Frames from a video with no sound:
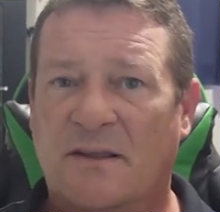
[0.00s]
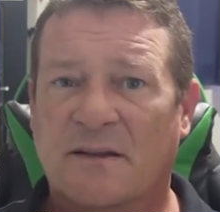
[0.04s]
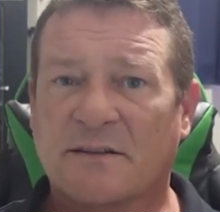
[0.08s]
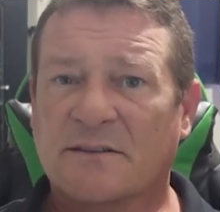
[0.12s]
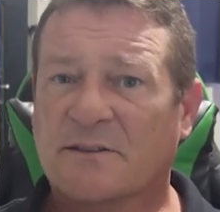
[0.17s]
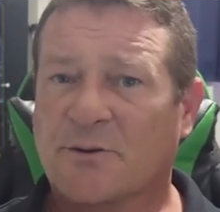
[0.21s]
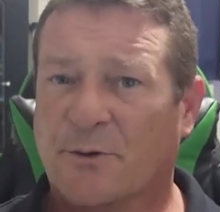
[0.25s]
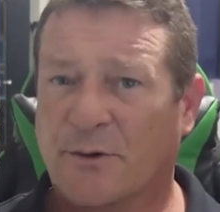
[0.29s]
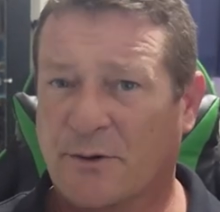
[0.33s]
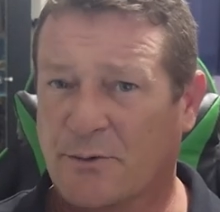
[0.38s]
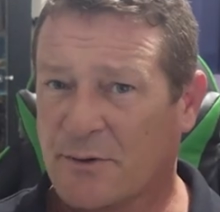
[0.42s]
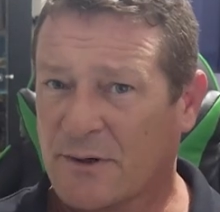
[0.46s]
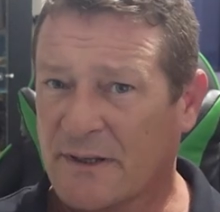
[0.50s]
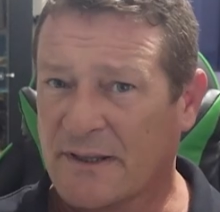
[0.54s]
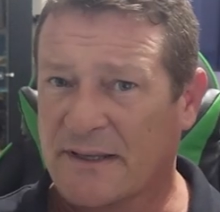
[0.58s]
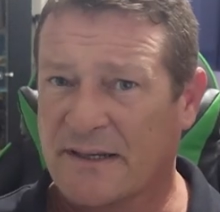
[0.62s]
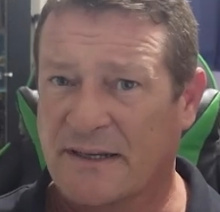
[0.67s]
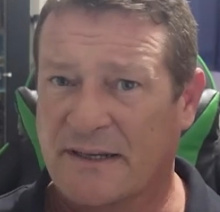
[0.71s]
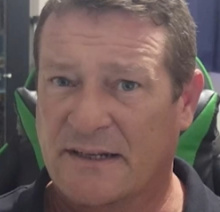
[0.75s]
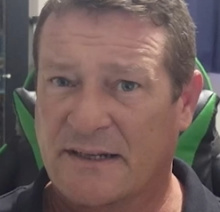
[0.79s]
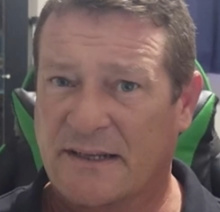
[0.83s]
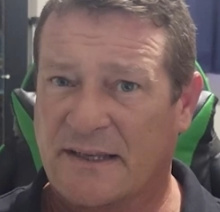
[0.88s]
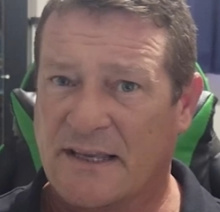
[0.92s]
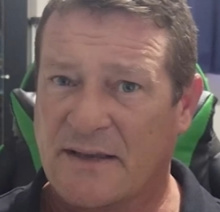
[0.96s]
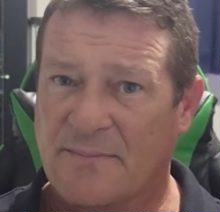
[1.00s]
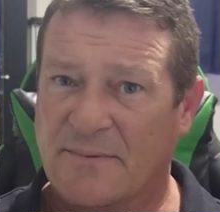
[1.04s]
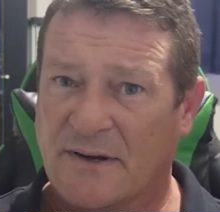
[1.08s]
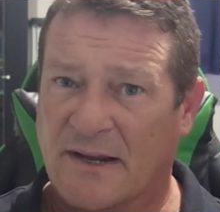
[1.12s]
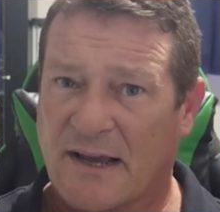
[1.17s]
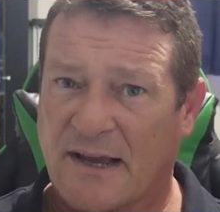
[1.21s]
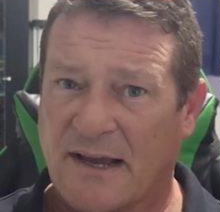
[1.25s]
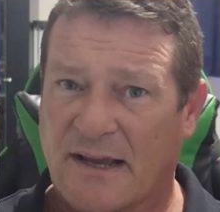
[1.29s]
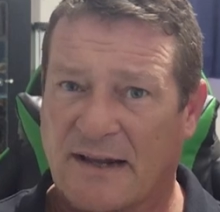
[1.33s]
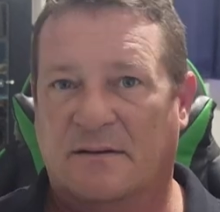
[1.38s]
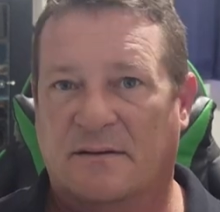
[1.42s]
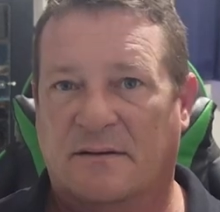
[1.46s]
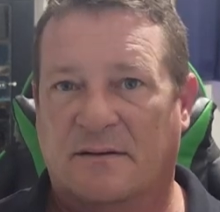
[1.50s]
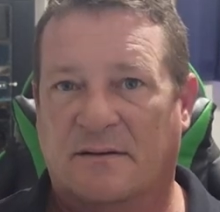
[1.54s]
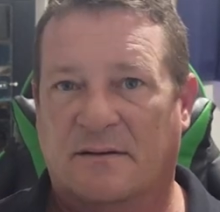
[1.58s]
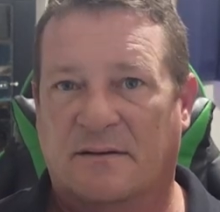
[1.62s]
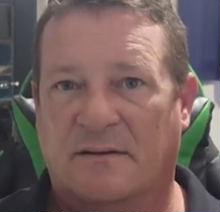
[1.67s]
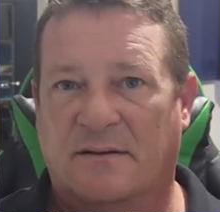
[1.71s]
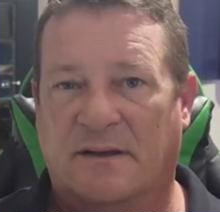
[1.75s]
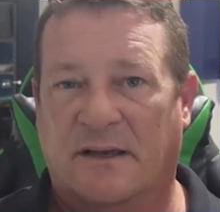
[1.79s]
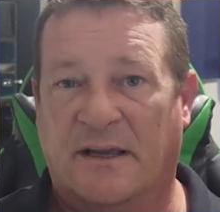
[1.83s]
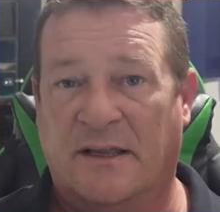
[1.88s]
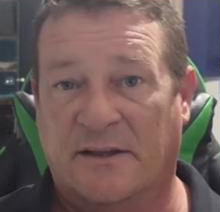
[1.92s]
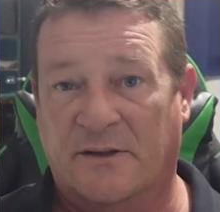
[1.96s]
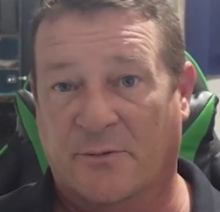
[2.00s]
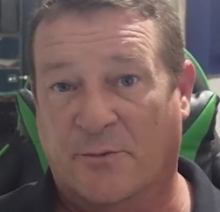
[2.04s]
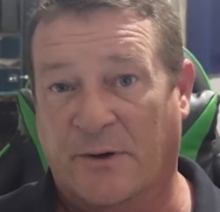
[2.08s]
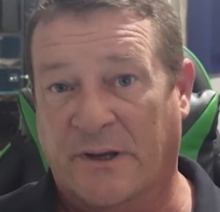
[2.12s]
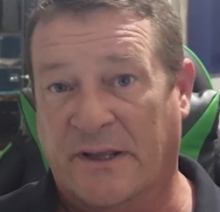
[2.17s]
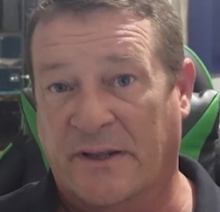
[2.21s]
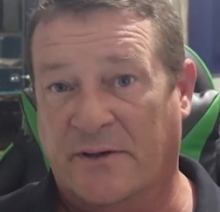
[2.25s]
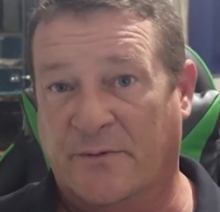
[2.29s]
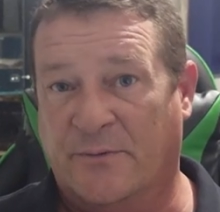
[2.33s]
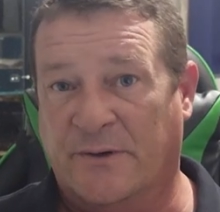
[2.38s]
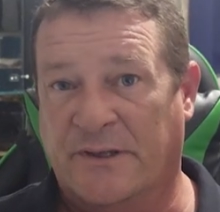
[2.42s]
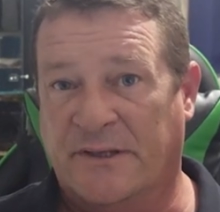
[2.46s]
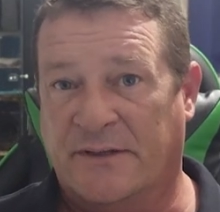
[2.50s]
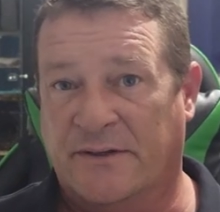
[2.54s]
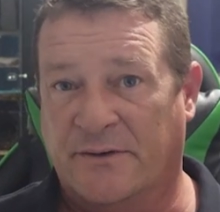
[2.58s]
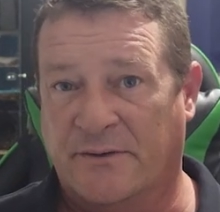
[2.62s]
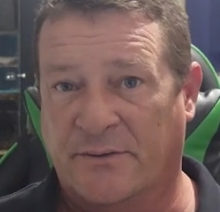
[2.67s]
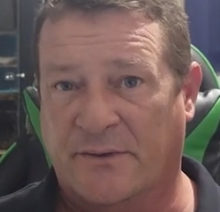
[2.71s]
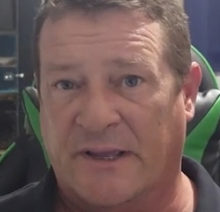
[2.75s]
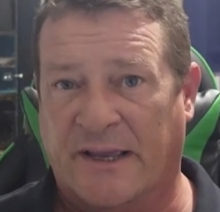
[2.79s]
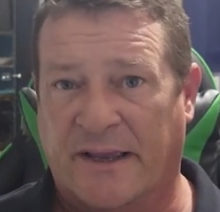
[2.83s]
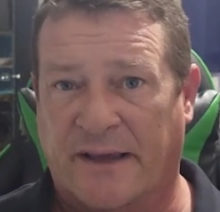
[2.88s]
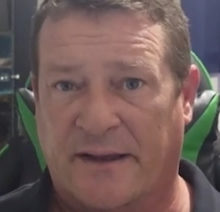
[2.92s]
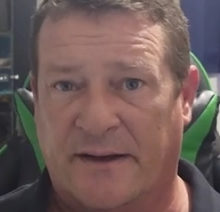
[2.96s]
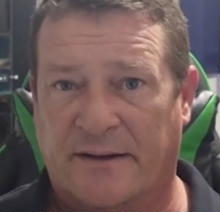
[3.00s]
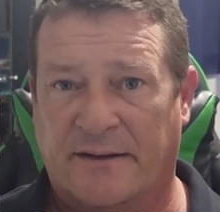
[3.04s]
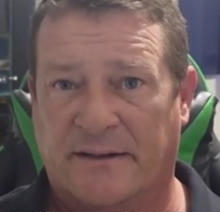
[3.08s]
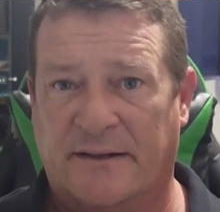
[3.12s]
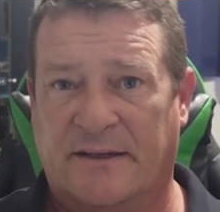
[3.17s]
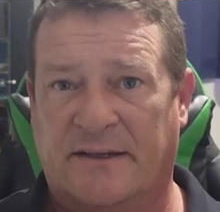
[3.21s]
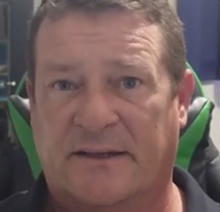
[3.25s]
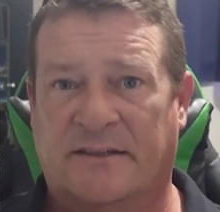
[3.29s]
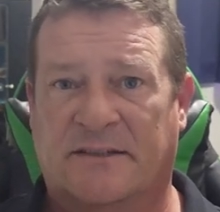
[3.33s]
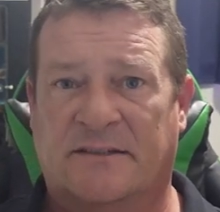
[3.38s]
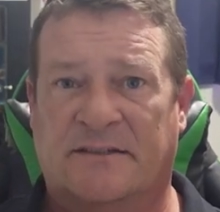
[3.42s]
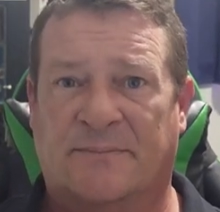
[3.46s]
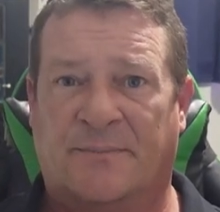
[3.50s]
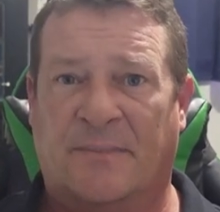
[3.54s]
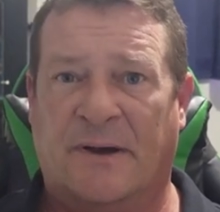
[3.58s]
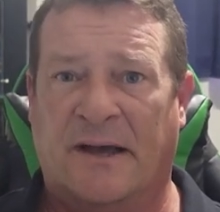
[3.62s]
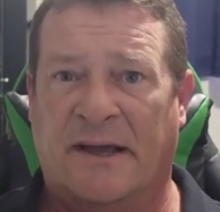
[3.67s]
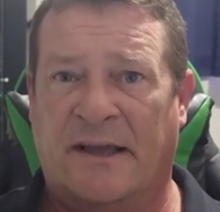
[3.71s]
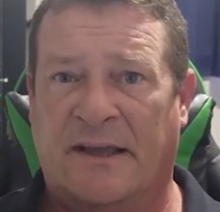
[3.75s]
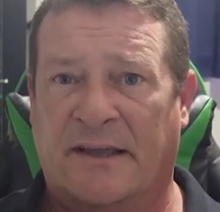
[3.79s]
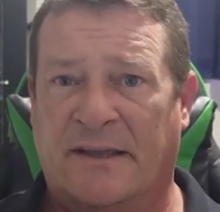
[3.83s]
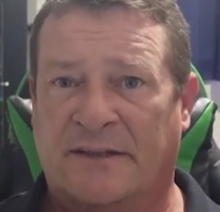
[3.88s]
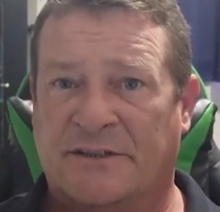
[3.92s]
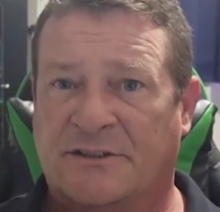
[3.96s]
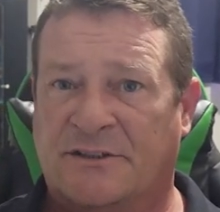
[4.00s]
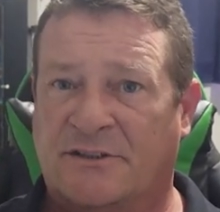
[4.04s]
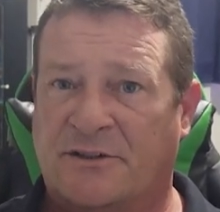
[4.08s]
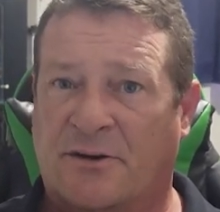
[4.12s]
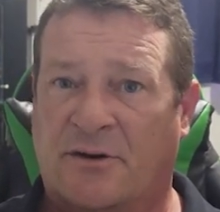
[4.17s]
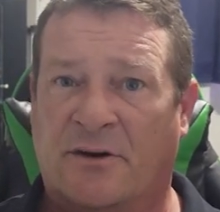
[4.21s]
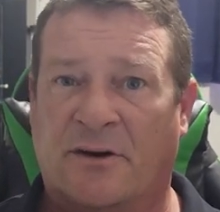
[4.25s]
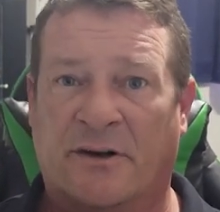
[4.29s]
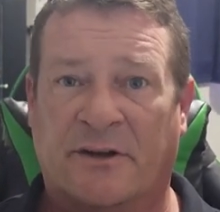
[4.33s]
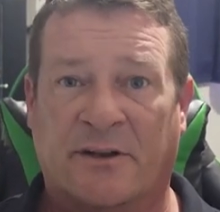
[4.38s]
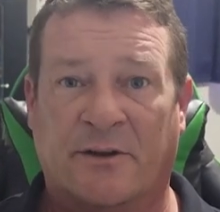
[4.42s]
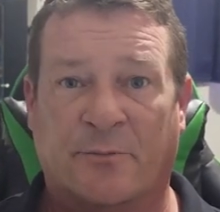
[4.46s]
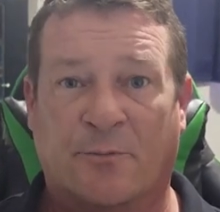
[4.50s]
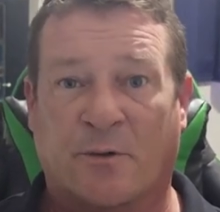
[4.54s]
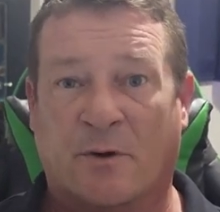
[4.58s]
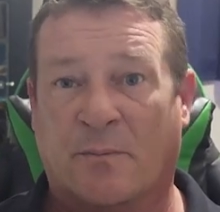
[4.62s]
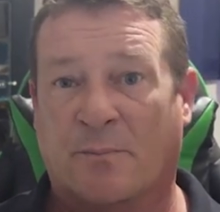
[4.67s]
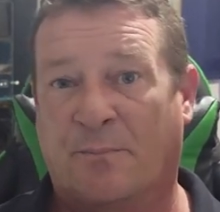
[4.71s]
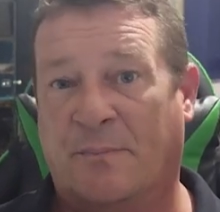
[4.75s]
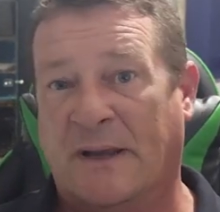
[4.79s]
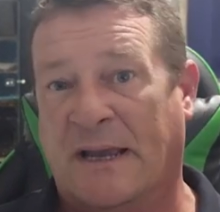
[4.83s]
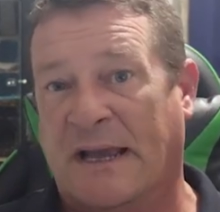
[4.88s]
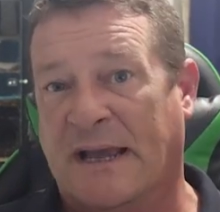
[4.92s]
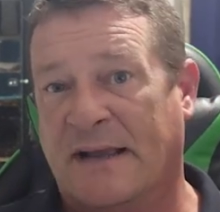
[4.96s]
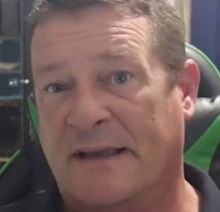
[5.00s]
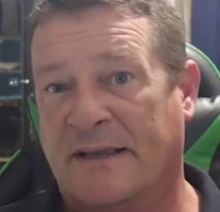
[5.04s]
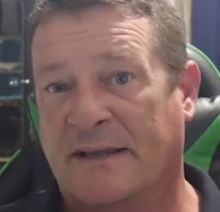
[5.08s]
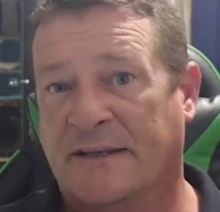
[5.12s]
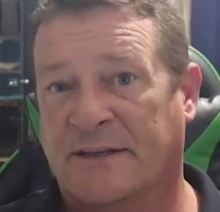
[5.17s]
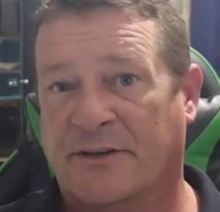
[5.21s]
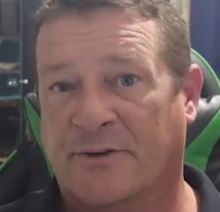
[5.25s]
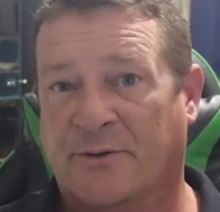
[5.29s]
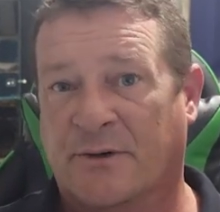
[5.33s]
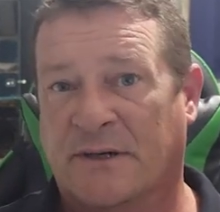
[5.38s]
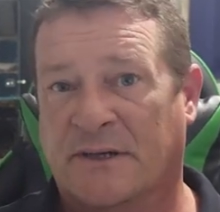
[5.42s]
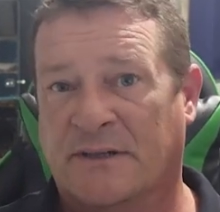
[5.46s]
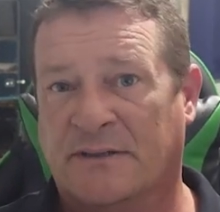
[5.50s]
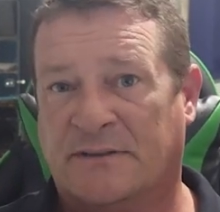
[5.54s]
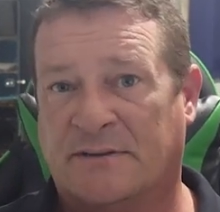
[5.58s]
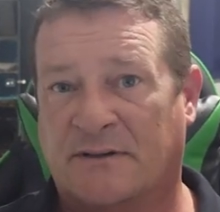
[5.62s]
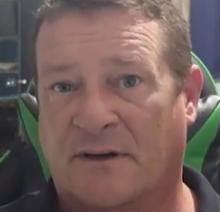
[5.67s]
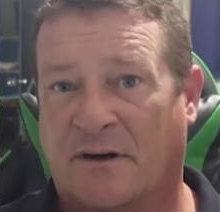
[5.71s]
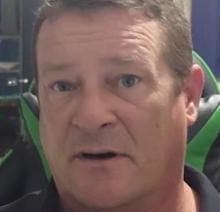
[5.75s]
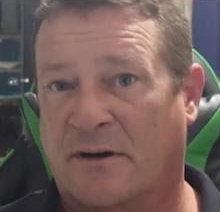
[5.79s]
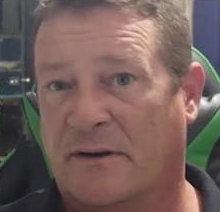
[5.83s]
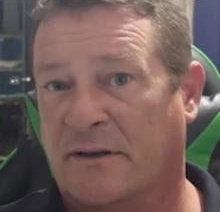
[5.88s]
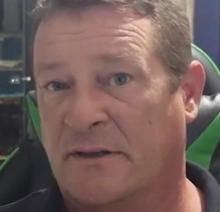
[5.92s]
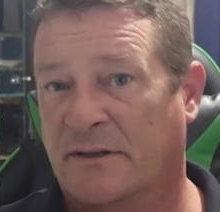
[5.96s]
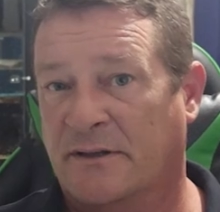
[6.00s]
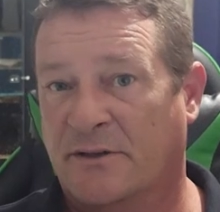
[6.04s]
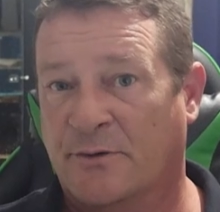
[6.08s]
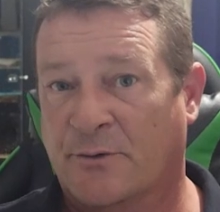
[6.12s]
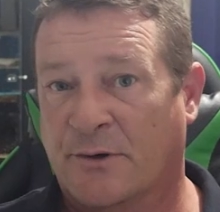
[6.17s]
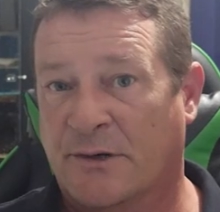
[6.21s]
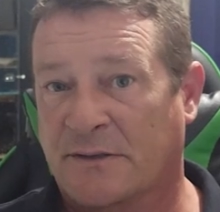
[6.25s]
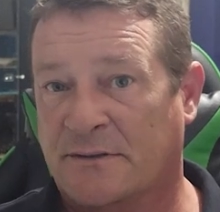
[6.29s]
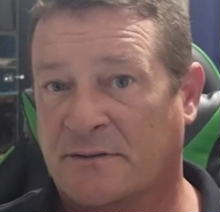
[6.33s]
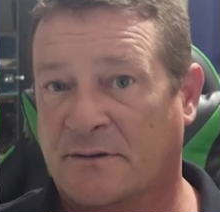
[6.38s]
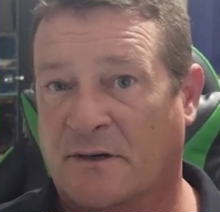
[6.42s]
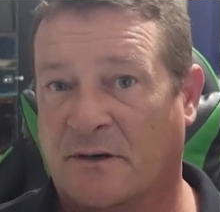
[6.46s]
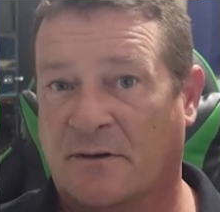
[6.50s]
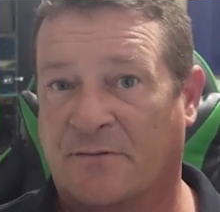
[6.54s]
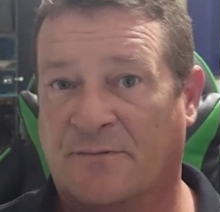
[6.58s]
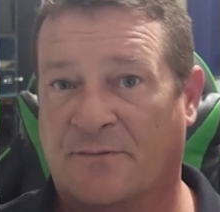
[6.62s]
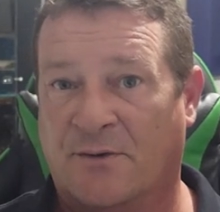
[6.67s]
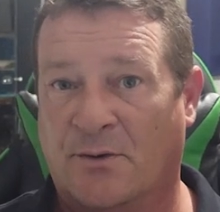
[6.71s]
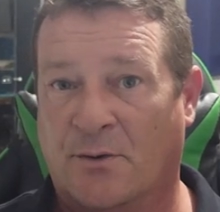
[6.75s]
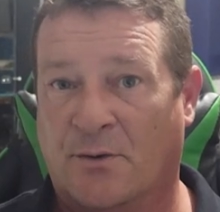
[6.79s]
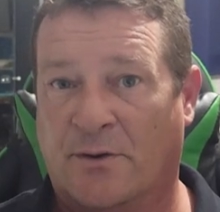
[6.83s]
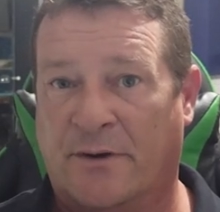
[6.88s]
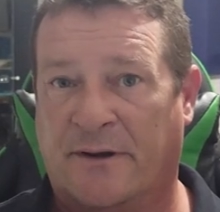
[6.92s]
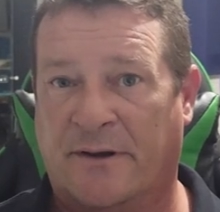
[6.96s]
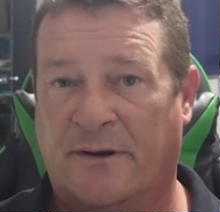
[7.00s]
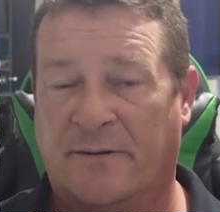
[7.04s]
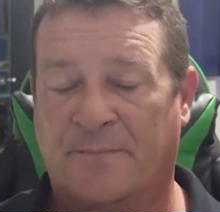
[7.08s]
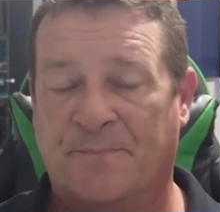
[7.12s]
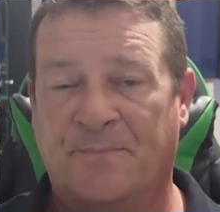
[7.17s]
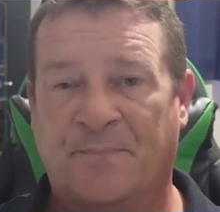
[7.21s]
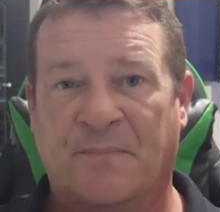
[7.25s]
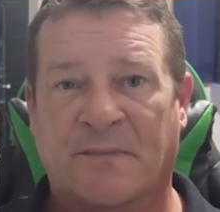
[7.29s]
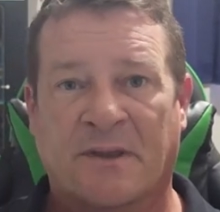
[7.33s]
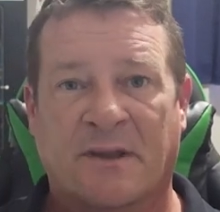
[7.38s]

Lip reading: So we really need to keep an eye on it. And the way that we do that is by ensuring that we're back in USARK and USARK Florida,